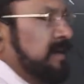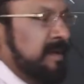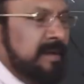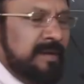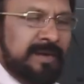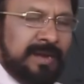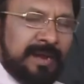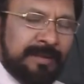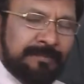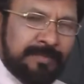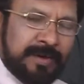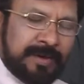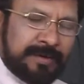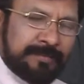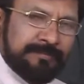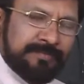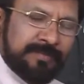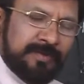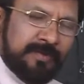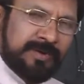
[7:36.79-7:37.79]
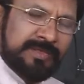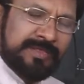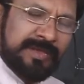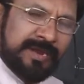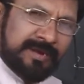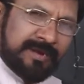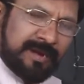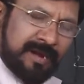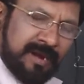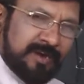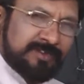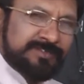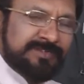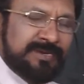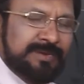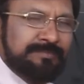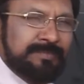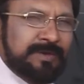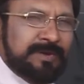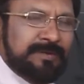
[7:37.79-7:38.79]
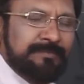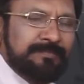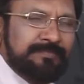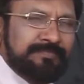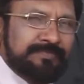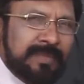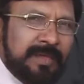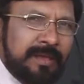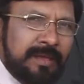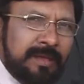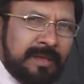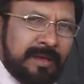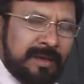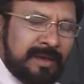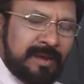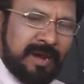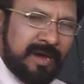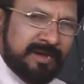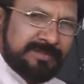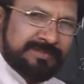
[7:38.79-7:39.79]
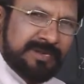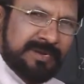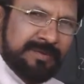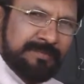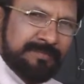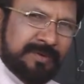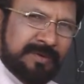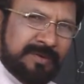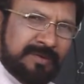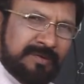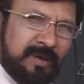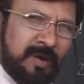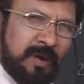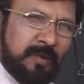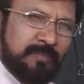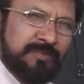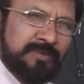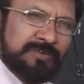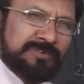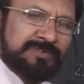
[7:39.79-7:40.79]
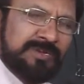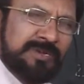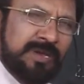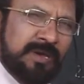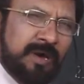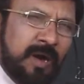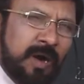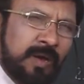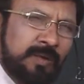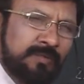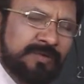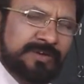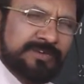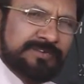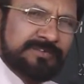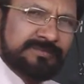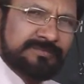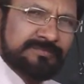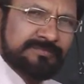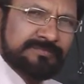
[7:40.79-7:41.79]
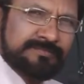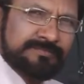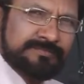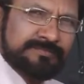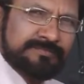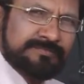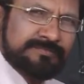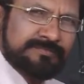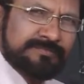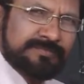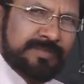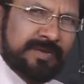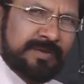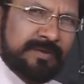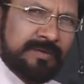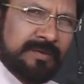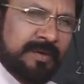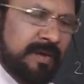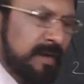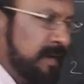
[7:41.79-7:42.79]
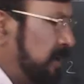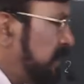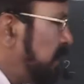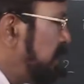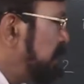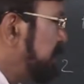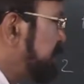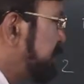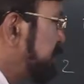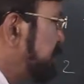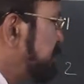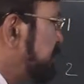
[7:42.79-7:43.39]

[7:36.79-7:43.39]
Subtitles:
number. What is that? Class number. Class number obviously always it is